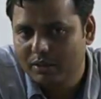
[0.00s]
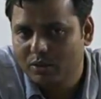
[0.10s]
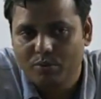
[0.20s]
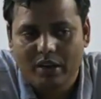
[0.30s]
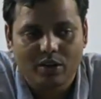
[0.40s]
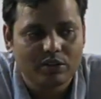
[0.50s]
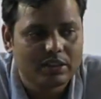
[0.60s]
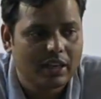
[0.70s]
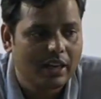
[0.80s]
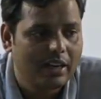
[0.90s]
so we cannot
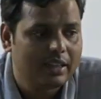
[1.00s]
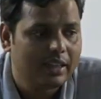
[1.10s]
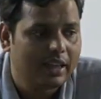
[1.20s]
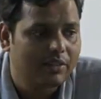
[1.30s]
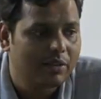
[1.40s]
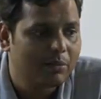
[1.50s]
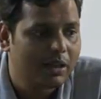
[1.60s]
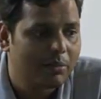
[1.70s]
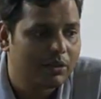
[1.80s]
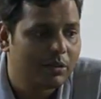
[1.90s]
say anything
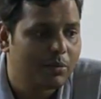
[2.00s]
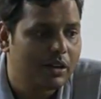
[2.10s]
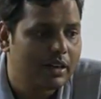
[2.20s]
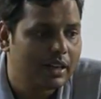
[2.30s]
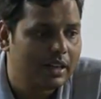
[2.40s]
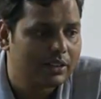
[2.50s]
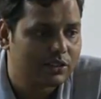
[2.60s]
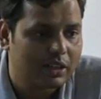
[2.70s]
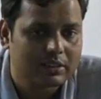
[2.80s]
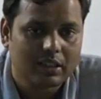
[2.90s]
confirmedly about the political
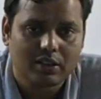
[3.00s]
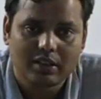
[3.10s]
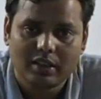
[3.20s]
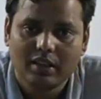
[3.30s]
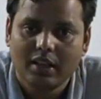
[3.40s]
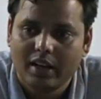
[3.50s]
structure or the